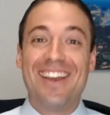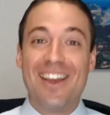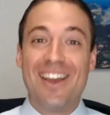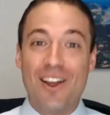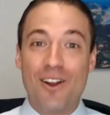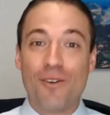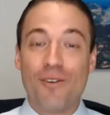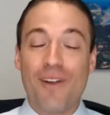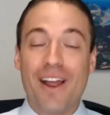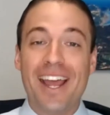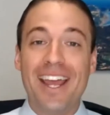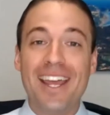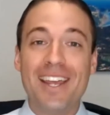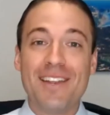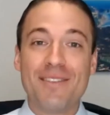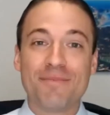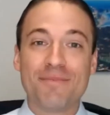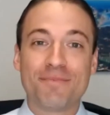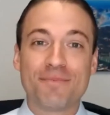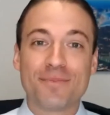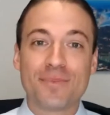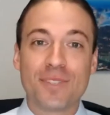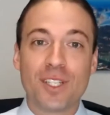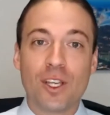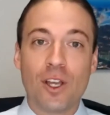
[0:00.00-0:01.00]
Right?
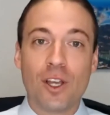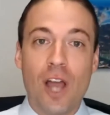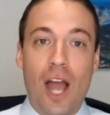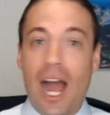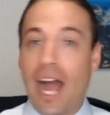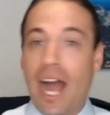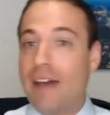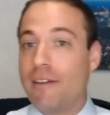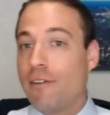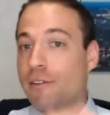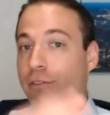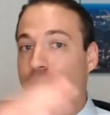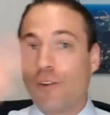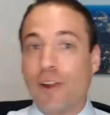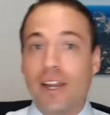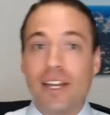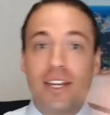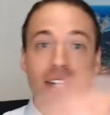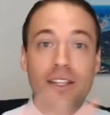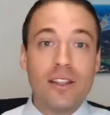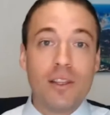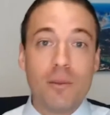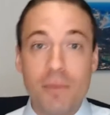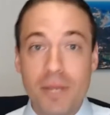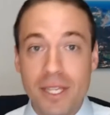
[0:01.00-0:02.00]
I have a friend
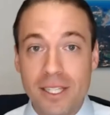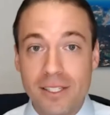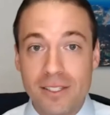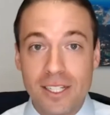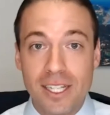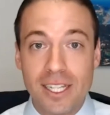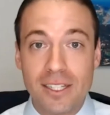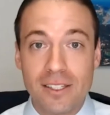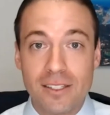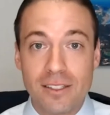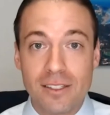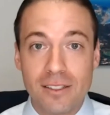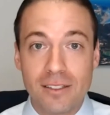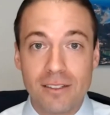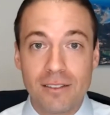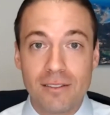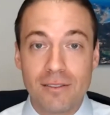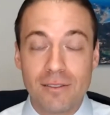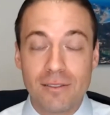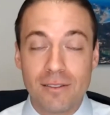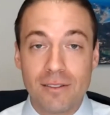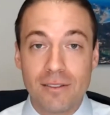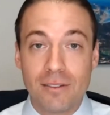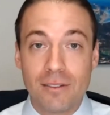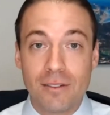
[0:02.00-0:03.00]
in the business.
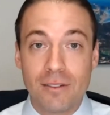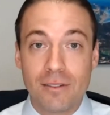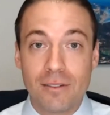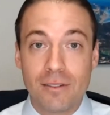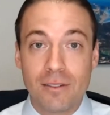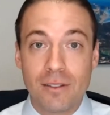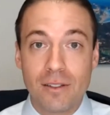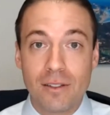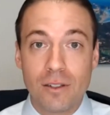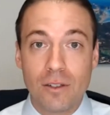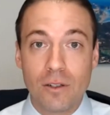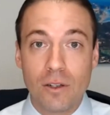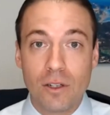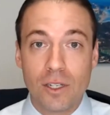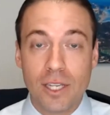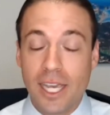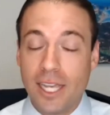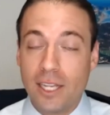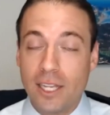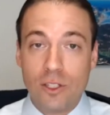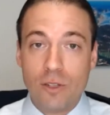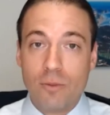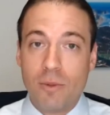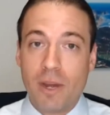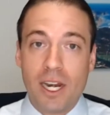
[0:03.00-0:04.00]
Okay,
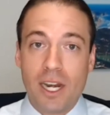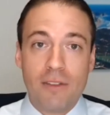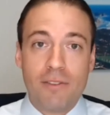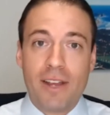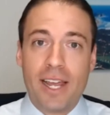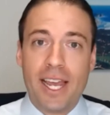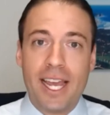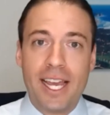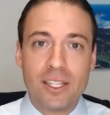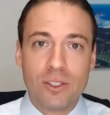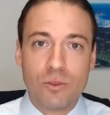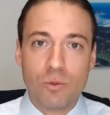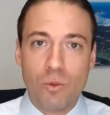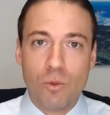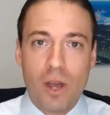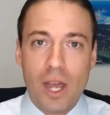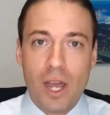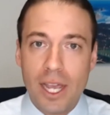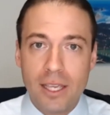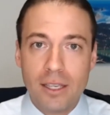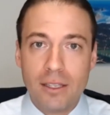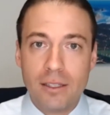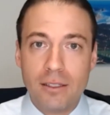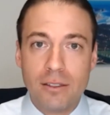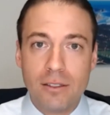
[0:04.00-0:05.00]
do you mind if I ask
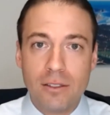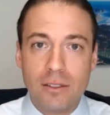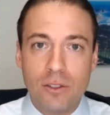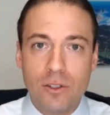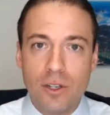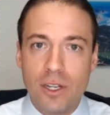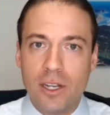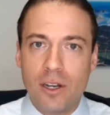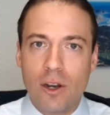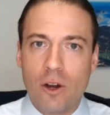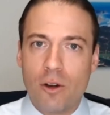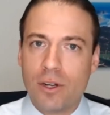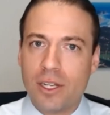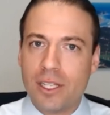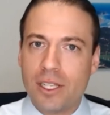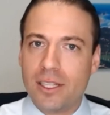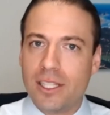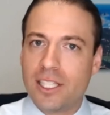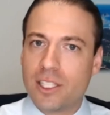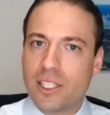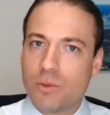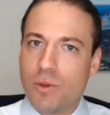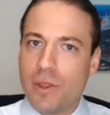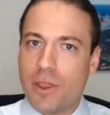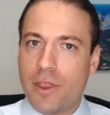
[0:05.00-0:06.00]
why you didn't already
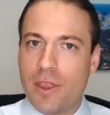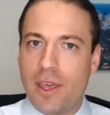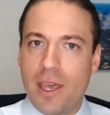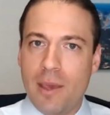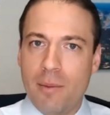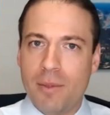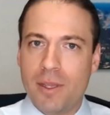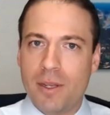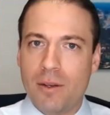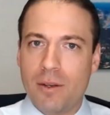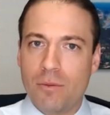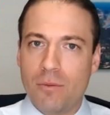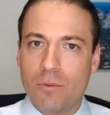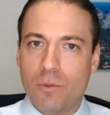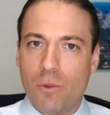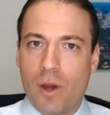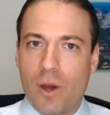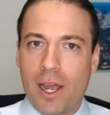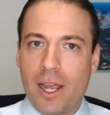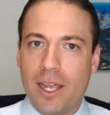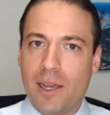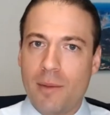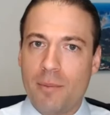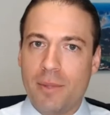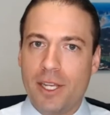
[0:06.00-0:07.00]
list with them and
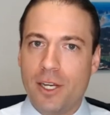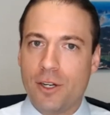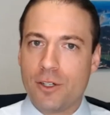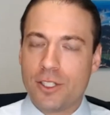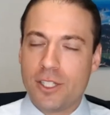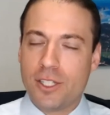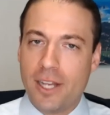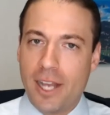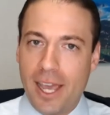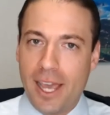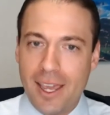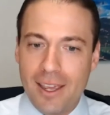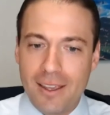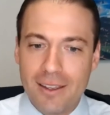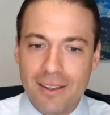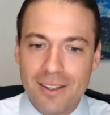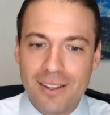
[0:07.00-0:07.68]
why I'm here today?